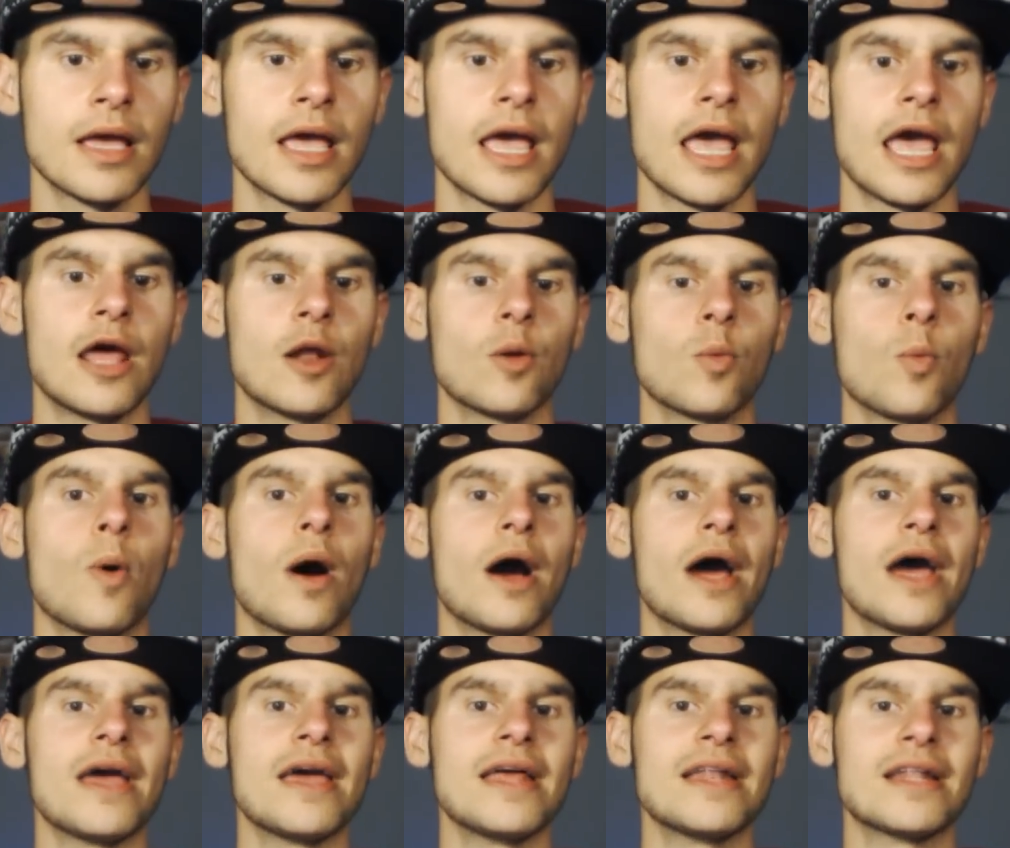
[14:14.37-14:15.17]
and
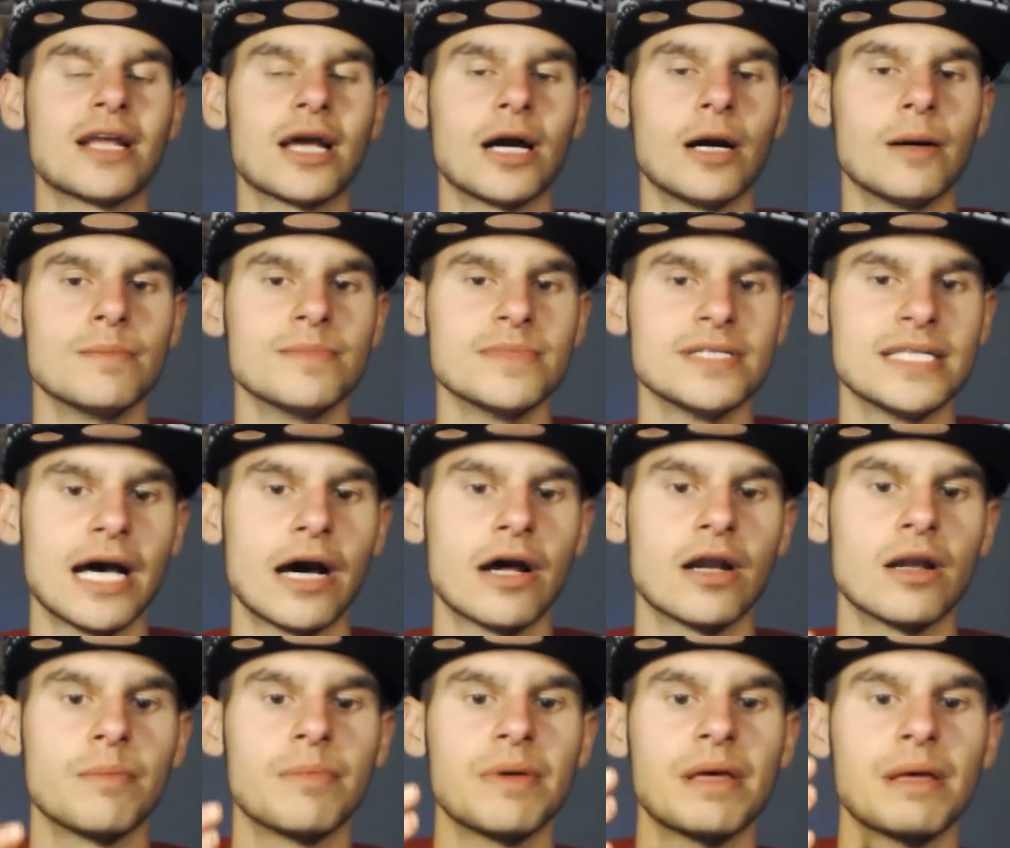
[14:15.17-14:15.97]
why it comes
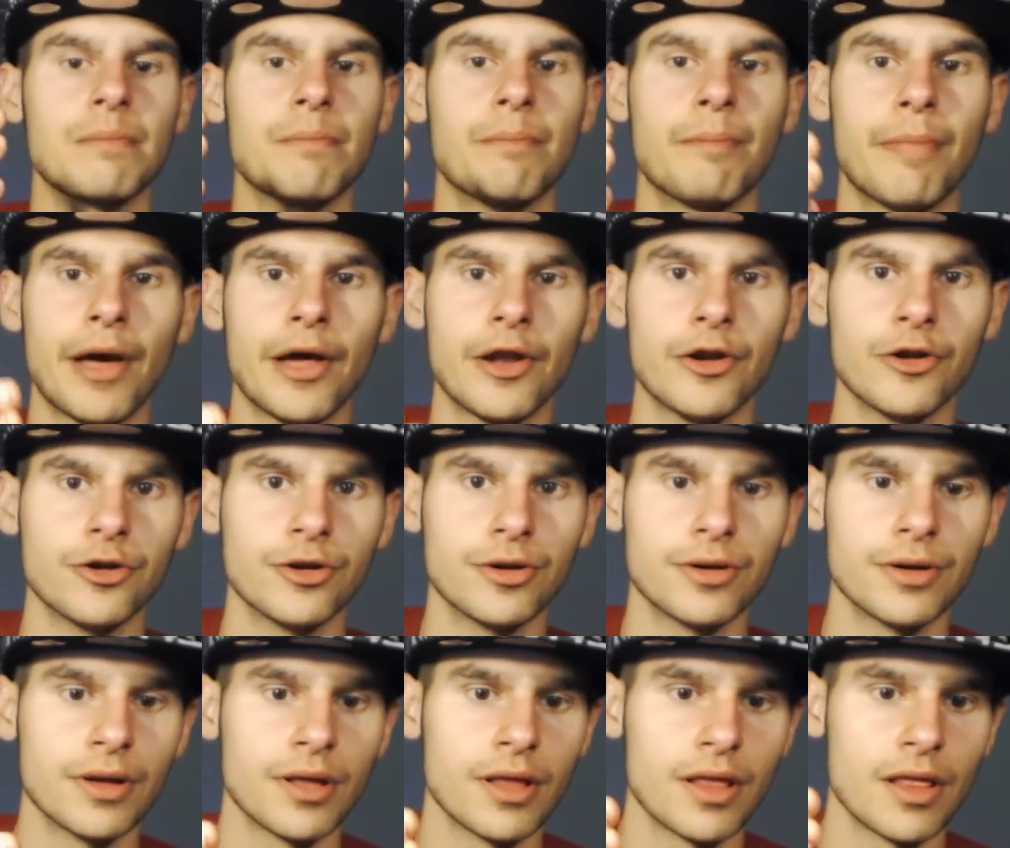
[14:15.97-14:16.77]
down to being
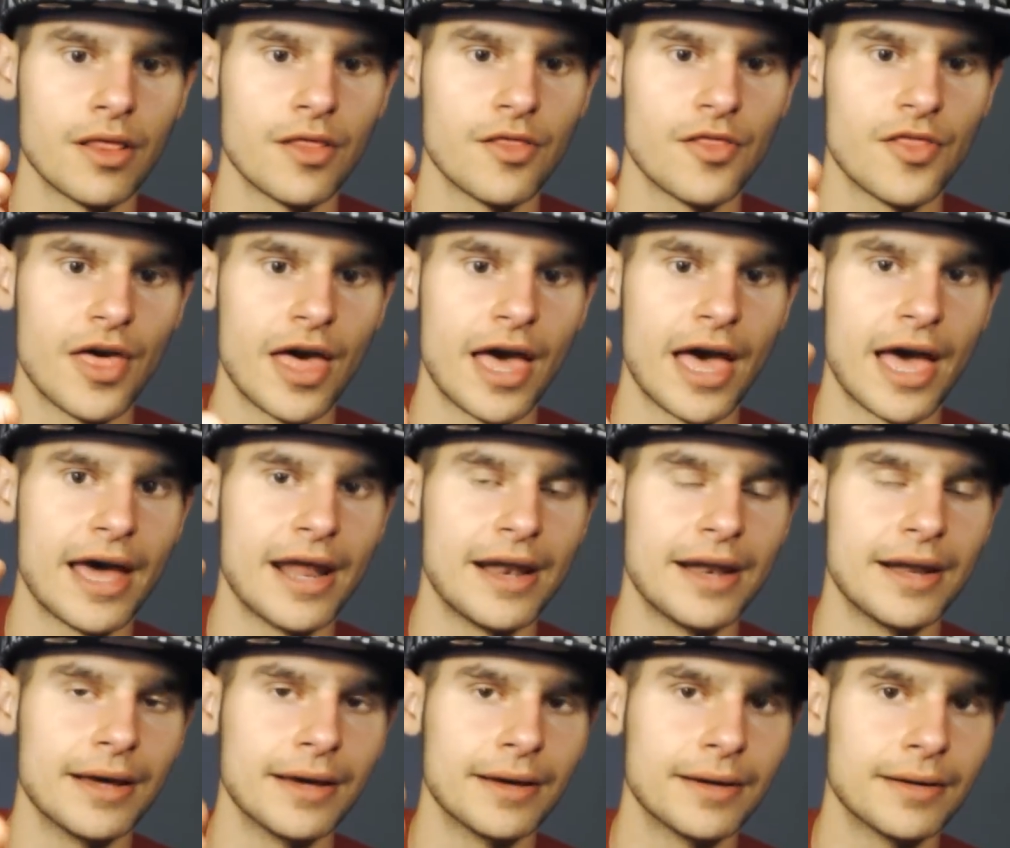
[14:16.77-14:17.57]
better
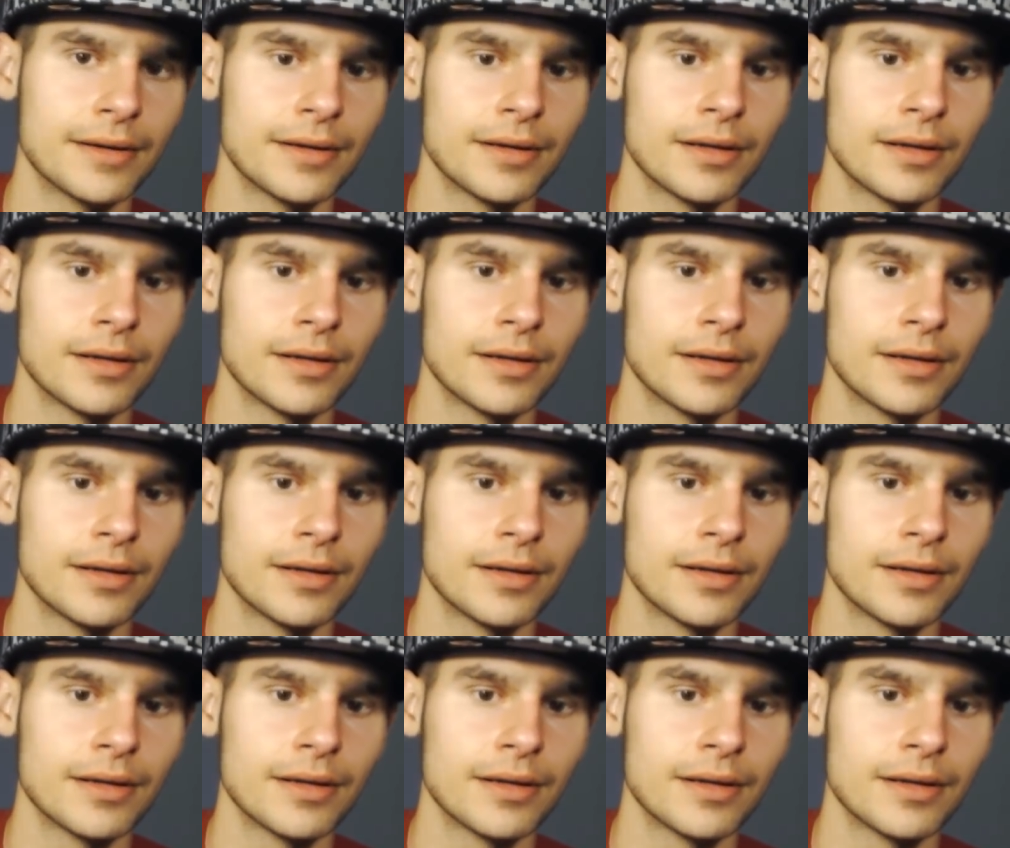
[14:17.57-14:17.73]
than